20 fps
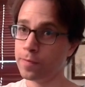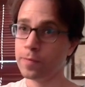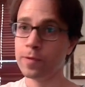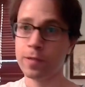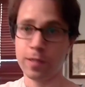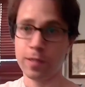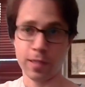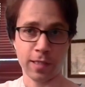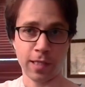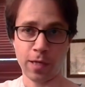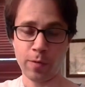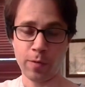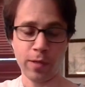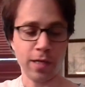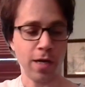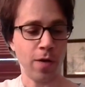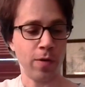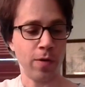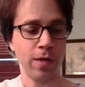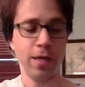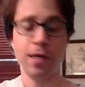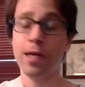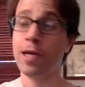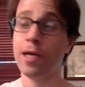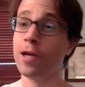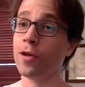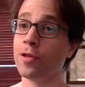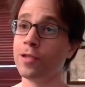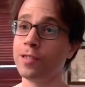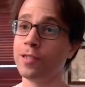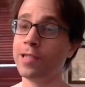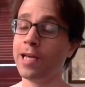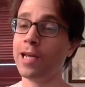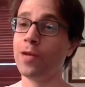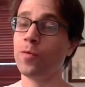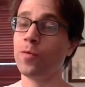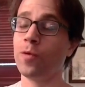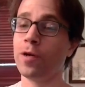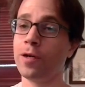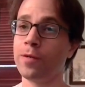Just like we know it. And on the
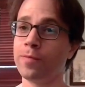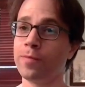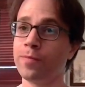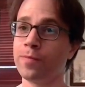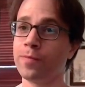second one,